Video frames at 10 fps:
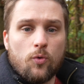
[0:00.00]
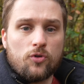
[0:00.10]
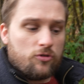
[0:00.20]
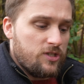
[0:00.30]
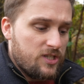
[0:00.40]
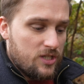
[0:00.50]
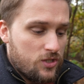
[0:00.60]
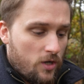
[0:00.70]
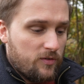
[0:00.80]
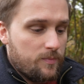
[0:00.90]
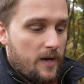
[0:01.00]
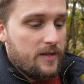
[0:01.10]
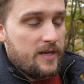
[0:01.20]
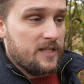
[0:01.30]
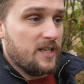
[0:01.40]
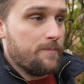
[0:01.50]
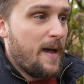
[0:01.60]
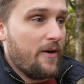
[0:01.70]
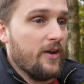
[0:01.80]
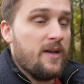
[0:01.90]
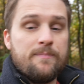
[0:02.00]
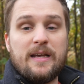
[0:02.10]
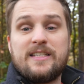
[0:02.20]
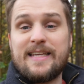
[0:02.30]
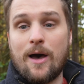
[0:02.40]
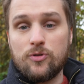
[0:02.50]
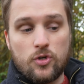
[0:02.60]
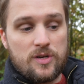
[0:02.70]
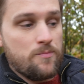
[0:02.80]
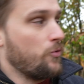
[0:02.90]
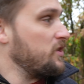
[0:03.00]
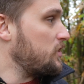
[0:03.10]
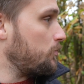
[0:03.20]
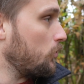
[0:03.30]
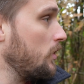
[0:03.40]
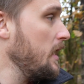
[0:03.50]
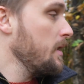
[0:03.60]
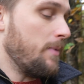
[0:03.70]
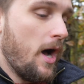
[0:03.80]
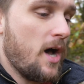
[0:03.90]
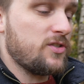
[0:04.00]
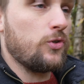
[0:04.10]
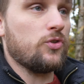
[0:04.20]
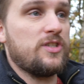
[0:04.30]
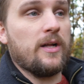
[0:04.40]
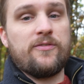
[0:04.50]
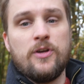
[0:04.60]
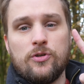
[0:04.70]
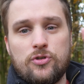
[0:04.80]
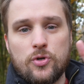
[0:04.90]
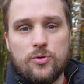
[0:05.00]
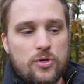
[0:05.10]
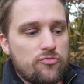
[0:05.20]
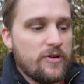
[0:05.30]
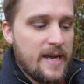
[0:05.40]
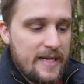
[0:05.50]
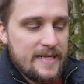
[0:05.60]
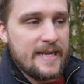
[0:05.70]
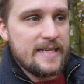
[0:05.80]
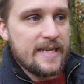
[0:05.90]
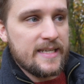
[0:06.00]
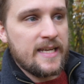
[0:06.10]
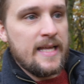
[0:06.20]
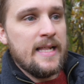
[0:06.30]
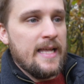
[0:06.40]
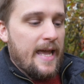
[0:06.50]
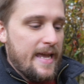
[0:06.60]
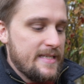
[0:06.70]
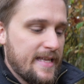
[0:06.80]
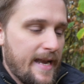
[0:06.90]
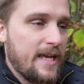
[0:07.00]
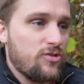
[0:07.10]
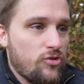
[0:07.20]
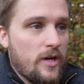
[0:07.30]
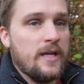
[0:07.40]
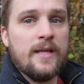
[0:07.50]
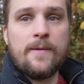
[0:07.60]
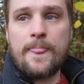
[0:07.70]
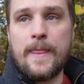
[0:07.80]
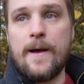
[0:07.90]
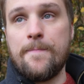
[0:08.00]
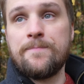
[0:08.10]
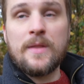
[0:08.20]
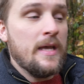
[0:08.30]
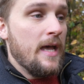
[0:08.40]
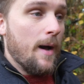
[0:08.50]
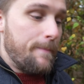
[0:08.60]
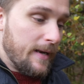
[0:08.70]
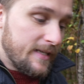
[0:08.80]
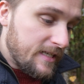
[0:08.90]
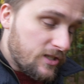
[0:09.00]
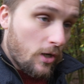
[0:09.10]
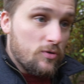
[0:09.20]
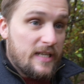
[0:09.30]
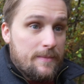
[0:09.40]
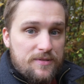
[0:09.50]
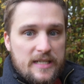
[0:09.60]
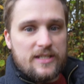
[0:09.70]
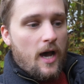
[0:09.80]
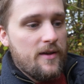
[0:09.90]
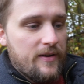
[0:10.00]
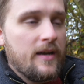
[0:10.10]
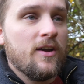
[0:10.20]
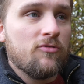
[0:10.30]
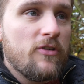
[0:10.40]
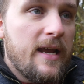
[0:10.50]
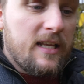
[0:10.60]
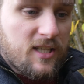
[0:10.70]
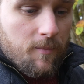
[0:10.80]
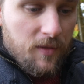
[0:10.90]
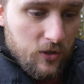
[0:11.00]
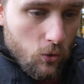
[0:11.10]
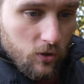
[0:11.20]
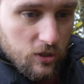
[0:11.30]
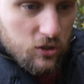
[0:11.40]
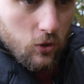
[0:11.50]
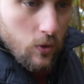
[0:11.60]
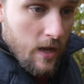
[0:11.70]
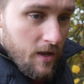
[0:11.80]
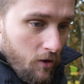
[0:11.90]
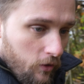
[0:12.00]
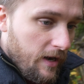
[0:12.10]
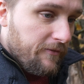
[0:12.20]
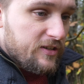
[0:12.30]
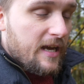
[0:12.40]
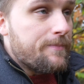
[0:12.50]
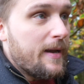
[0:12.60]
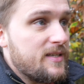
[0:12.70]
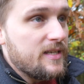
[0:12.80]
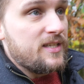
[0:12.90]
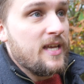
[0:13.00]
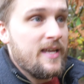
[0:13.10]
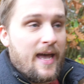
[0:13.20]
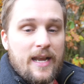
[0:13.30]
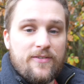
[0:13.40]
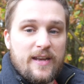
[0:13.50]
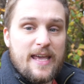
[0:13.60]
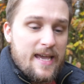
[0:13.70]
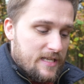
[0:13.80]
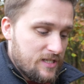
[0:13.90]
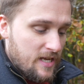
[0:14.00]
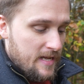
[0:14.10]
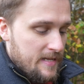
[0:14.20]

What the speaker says: water resistance offered by the Submariner may sound good in principle, but ask yourself, do you really need it? Is that extra ability to go deep sea diving really something you're going to do on an everyday basis? And if it is,